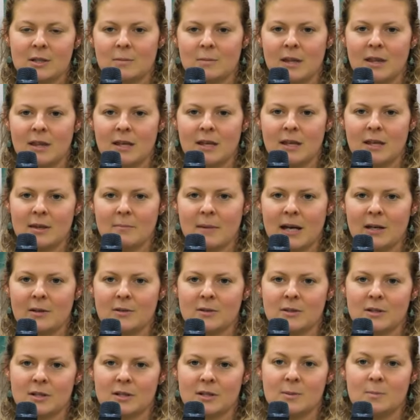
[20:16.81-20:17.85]
So we think the
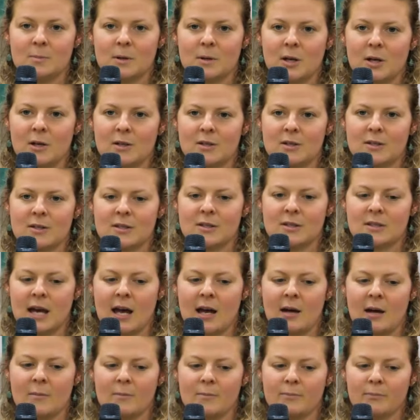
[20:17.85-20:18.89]
males disperse
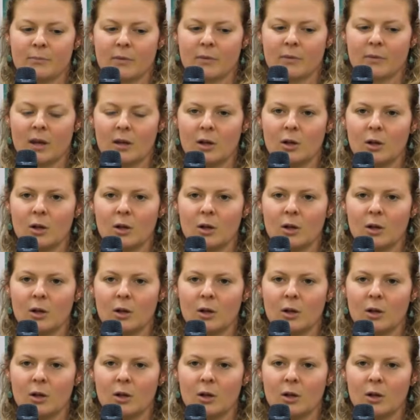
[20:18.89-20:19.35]
a